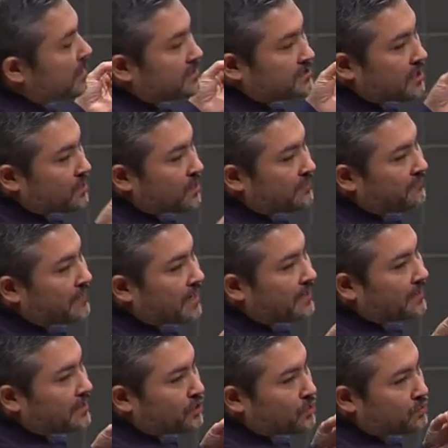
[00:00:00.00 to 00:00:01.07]
And so we
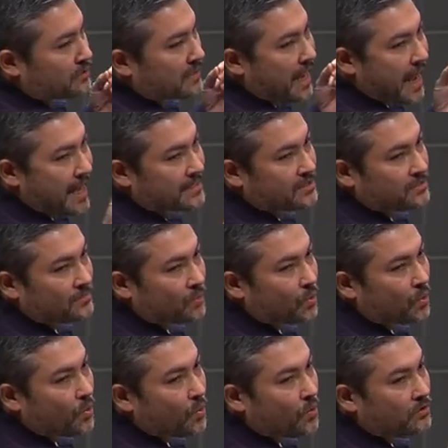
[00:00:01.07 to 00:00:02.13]
found that using
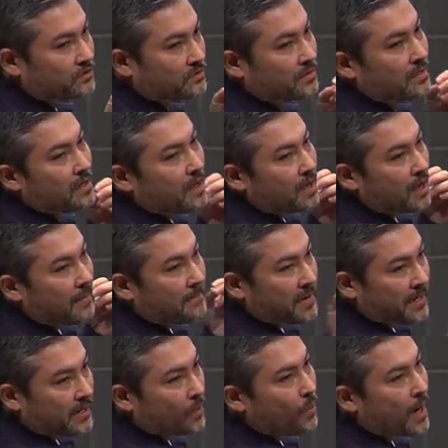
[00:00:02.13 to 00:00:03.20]
Ansible was a
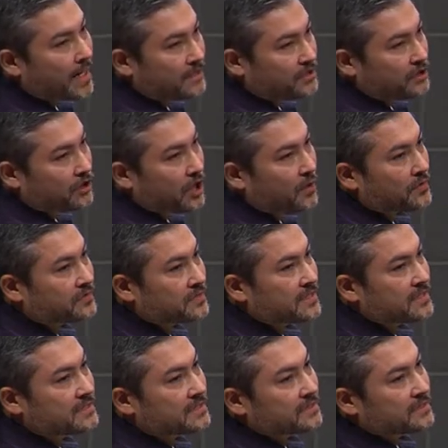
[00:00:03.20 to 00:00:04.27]
better way to go. It's
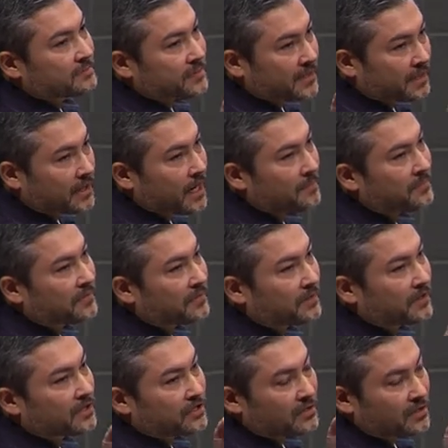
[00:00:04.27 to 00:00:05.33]
easier to pick up, and
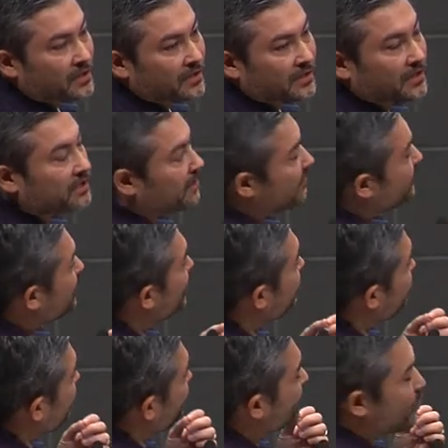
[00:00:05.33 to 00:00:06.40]
the learning curve
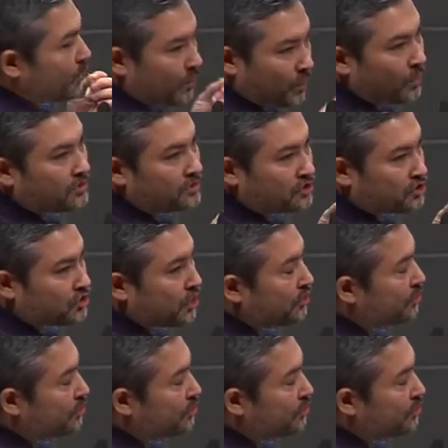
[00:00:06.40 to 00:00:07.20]
wasn't so